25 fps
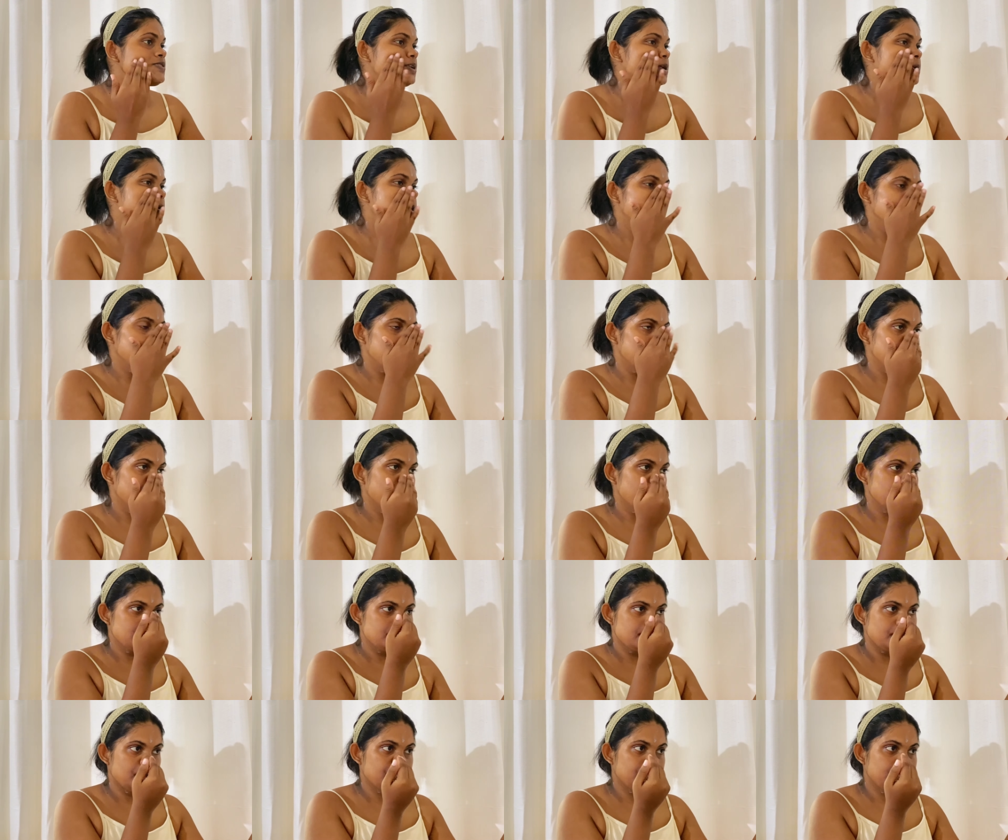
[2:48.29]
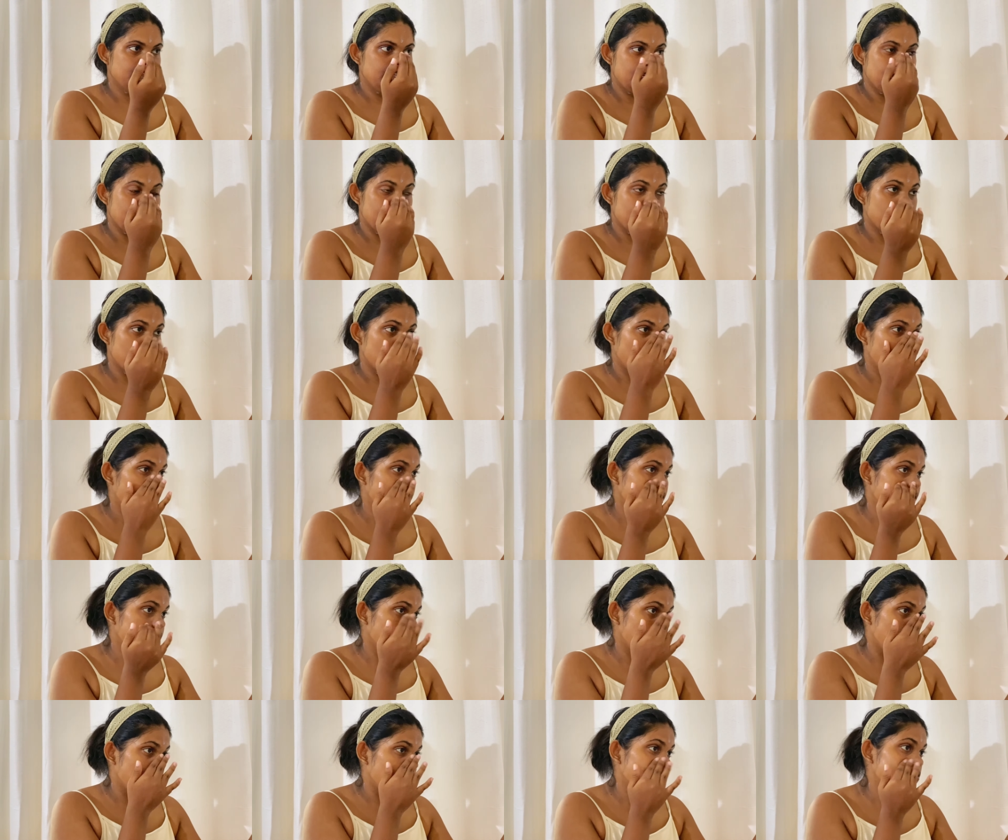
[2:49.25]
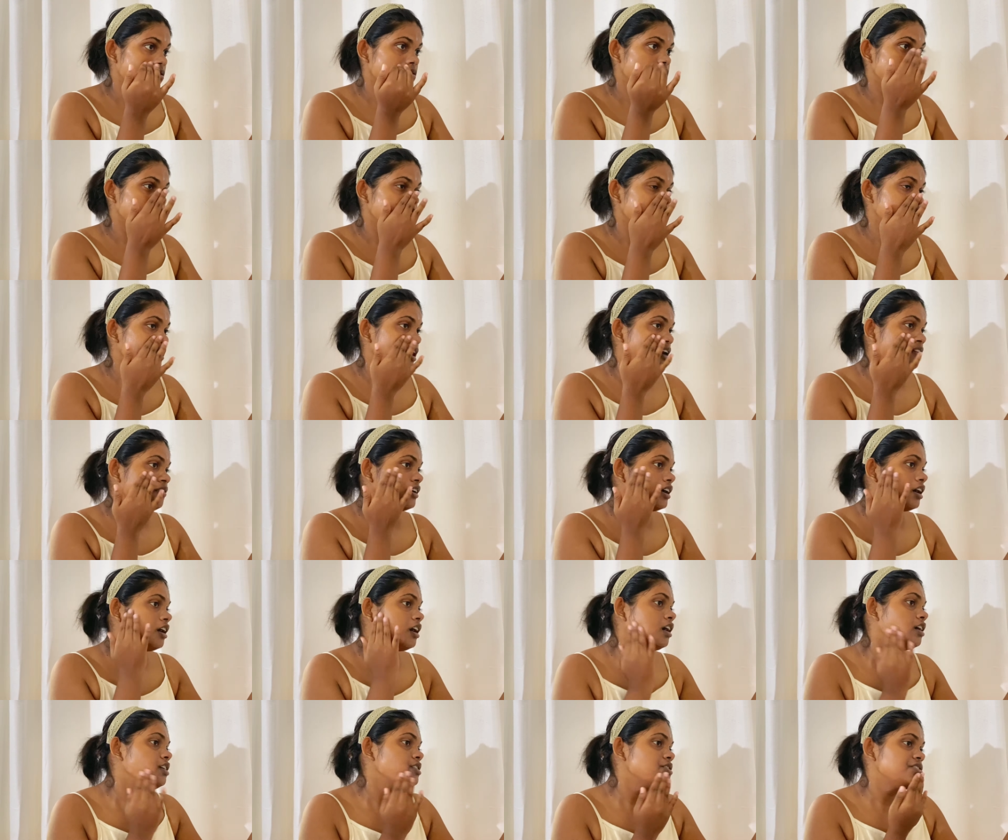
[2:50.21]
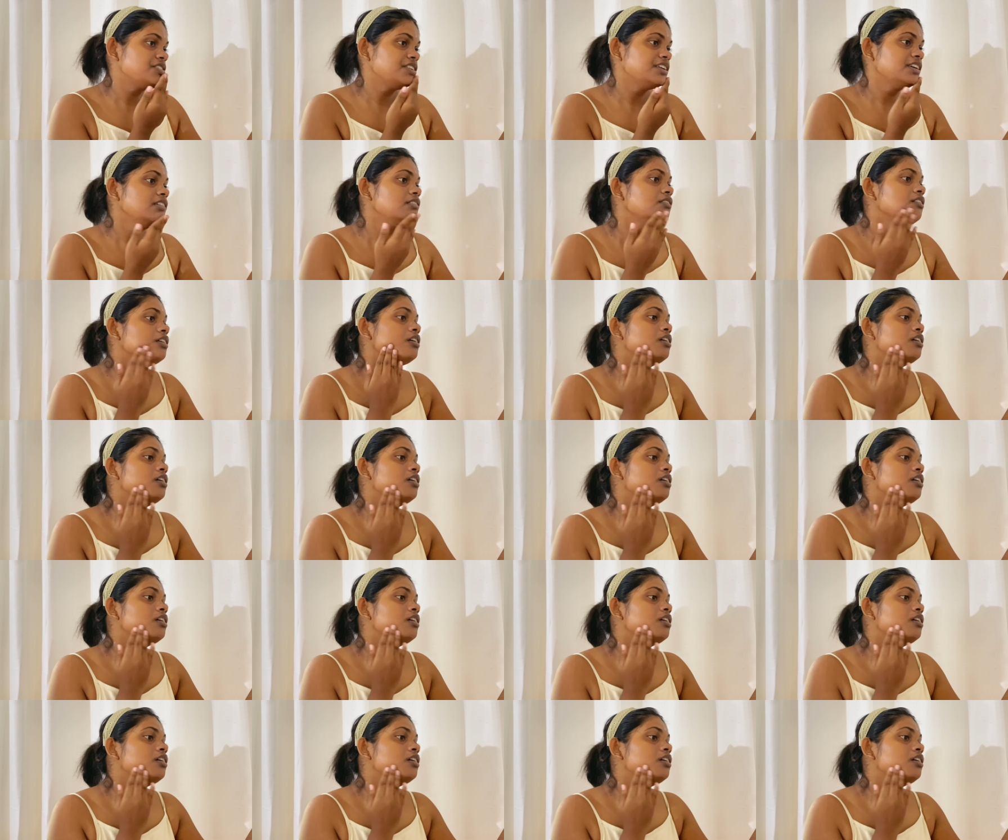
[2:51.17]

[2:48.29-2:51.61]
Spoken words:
cream or something and going out in our country.